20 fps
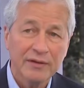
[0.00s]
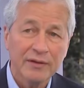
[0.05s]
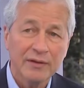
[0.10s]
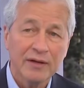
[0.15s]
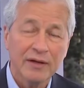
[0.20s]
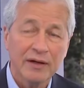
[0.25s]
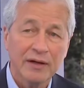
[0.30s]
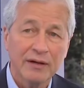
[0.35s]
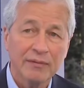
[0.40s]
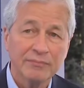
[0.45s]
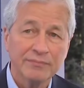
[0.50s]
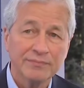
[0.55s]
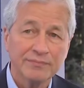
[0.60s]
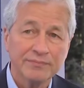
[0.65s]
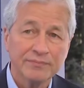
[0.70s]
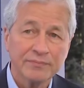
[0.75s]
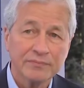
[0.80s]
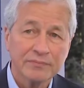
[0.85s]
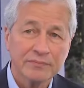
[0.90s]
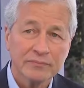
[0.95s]

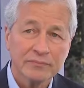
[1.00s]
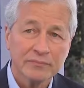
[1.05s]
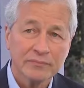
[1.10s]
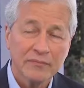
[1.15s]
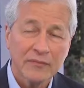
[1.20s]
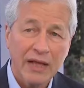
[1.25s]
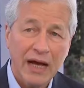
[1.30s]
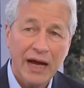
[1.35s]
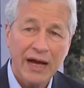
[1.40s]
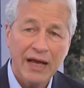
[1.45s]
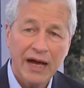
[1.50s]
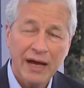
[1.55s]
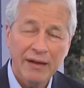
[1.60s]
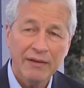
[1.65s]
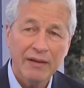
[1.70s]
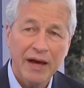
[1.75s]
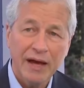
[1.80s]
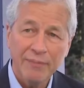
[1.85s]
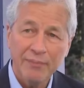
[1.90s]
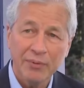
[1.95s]

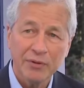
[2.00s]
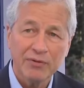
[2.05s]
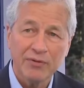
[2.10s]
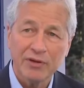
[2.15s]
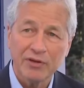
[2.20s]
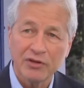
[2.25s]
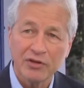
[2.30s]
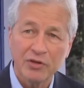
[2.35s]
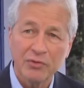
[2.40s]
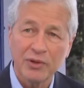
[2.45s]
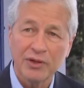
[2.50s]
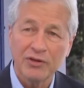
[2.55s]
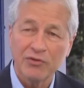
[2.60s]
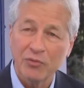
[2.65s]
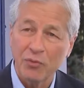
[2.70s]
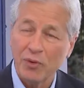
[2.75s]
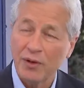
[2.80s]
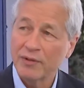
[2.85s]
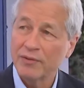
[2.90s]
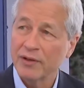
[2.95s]
I put the QE as
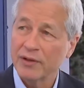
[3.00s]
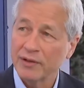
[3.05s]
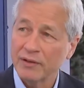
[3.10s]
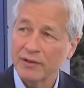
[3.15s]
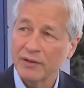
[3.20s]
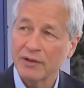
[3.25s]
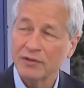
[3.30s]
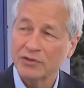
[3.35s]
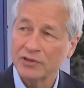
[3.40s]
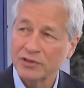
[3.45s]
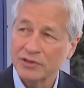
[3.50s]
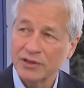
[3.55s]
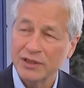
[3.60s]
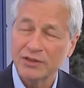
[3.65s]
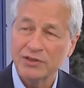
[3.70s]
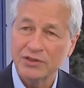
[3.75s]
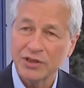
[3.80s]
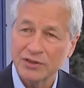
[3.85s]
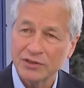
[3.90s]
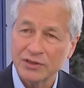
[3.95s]
one that
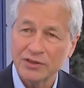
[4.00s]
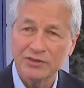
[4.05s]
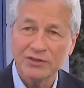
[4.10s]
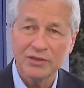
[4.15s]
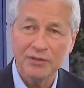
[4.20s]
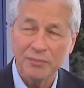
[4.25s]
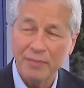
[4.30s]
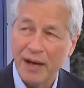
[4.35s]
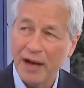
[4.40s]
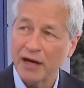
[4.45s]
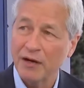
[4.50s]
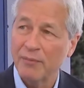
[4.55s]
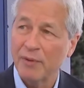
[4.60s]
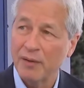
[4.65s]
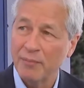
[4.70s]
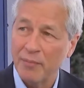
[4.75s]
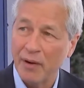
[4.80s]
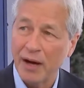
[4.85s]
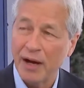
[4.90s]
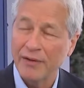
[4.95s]
it just is in the back of my
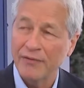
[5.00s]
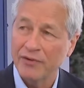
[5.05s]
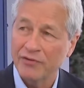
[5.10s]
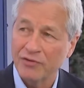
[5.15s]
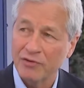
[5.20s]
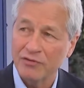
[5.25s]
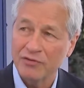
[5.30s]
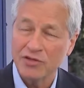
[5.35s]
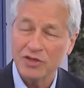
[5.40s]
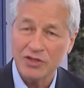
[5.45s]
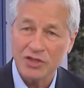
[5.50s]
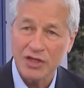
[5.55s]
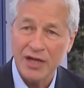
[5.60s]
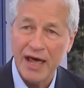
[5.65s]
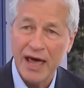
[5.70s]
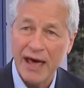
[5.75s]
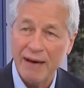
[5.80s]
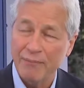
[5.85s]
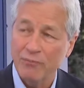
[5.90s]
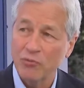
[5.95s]
mind. It's such an
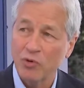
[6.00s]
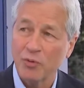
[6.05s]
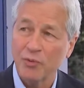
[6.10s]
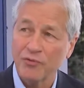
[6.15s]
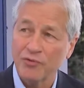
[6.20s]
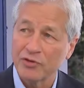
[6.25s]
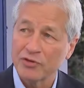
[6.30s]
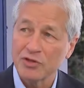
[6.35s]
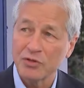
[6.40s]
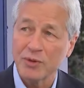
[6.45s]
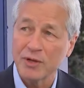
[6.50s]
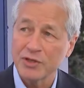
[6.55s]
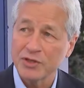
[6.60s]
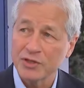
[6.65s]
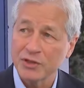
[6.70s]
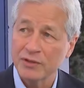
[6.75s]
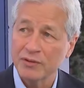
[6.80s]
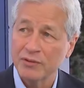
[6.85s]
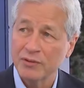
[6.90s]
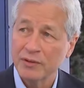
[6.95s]
abnormal
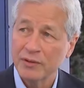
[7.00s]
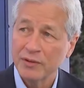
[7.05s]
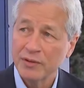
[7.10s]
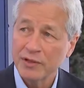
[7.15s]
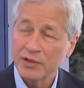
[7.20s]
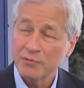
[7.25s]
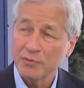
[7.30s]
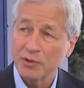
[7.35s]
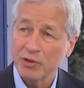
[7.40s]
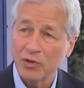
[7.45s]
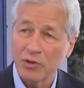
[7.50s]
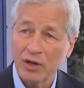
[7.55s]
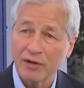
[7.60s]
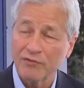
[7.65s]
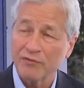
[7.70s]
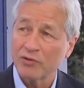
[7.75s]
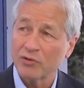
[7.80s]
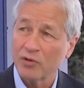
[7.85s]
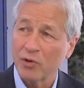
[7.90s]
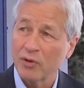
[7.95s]
situation. It's been going on
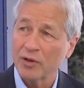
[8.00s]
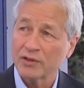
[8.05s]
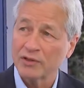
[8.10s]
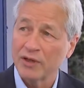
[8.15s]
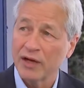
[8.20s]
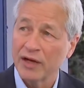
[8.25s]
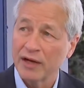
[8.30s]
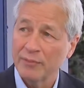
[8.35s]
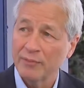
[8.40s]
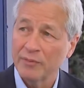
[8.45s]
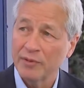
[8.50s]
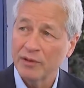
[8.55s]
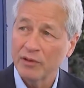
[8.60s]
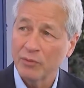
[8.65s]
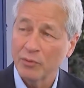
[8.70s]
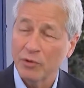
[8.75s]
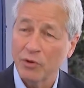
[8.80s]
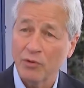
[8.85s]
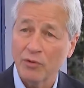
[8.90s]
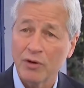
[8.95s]
for a long time.
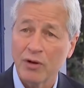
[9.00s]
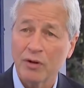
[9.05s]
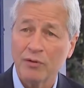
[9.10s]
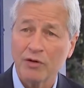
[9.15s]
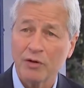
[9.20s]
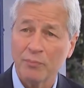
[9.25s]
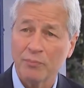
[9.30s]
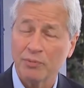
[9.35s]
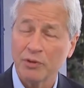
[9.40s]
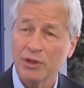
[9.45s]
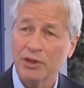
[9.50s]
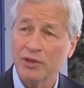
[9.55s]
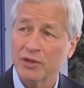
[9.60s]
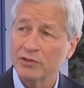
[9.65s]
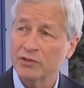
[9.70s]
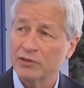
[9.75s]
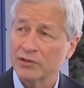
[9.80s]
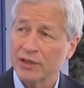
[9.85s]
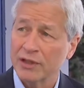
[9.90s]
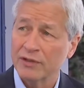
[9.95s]
We don't completely
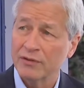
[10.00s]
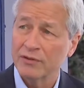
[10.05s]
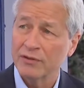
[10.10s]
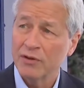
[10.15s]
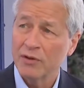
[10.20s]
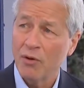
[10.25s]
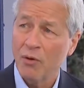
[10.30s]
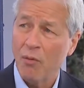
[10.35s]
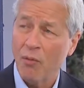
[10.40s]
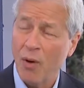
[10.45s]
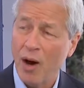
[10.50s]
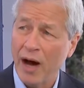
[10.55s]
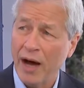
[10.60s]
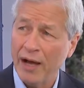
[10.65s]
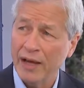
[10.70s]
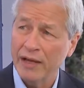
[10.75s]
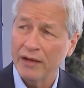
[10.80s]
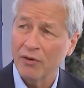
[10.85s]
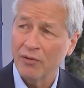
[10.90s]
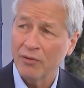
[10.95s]
understand
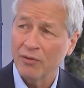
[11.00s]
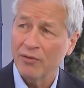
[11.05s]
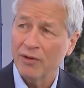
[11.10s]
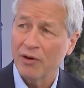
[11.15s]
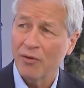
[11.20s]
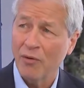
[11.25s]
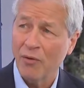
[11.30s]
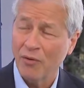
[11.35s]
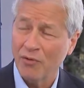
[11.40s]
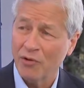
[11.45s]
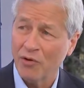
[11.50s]
why or the